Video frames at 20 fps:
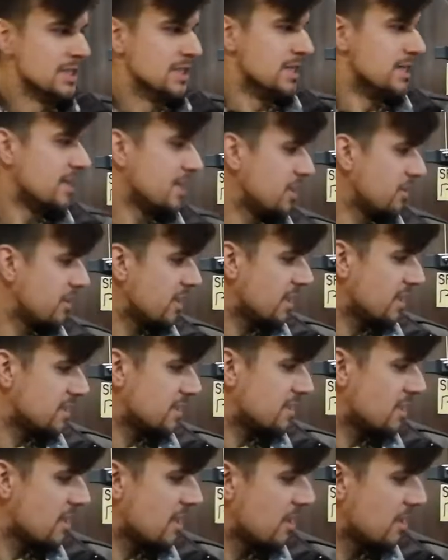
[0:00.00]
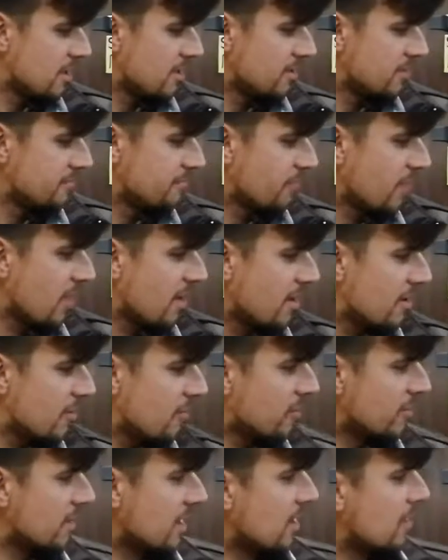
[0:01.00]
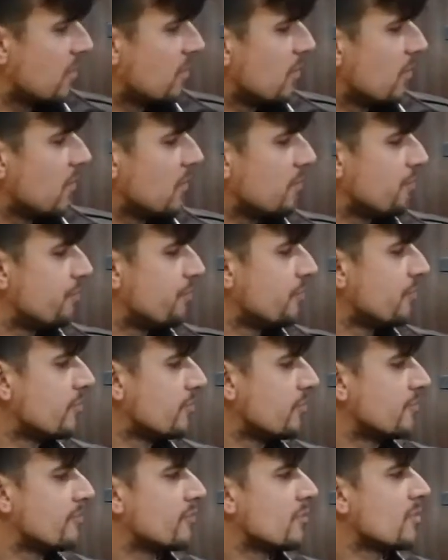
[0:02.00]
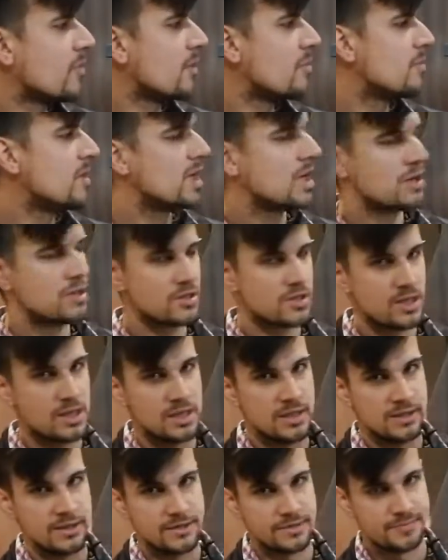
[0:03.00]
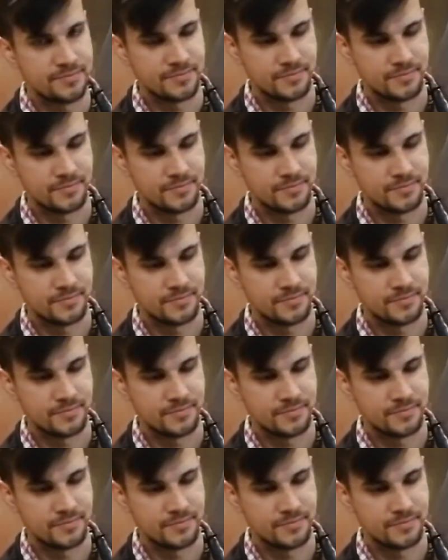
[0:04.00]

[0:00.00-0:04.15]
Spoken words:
Then you get what they call Midi controllers.